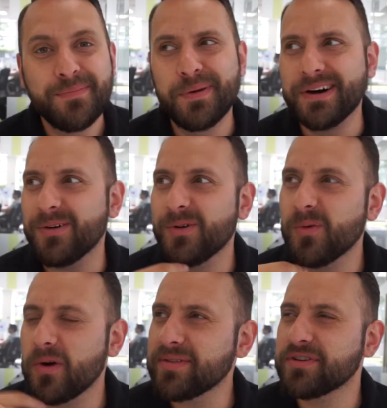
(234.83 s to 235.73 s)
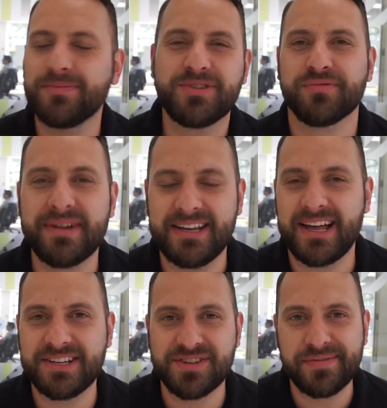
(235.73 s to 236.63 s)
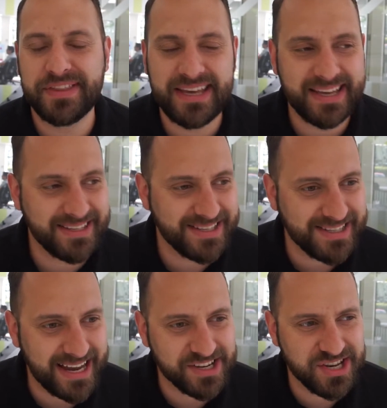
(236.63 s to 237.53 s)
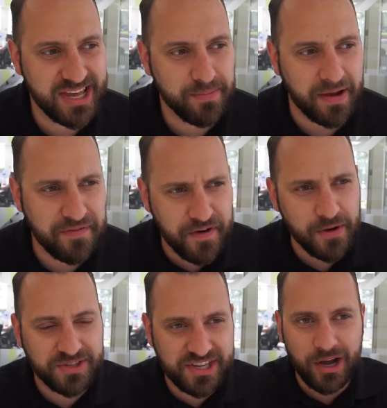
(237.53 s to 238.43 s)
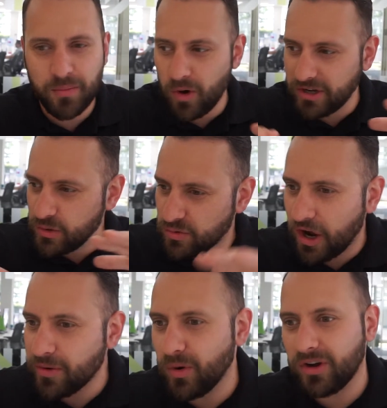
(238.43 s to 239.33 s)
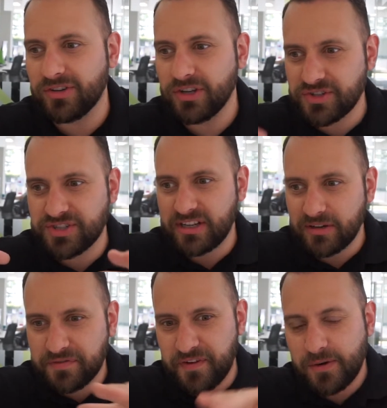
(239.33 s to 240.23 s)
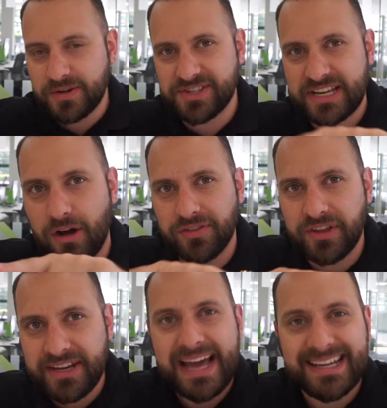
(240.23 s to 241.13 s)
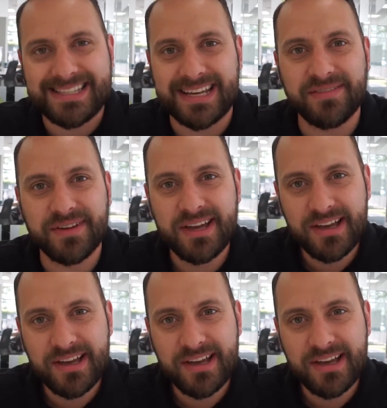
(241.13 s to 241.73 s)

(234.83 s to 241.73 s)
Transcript: But what I've come to realize over the years is actually by focusing on what you don't want, you're still focusing the negative.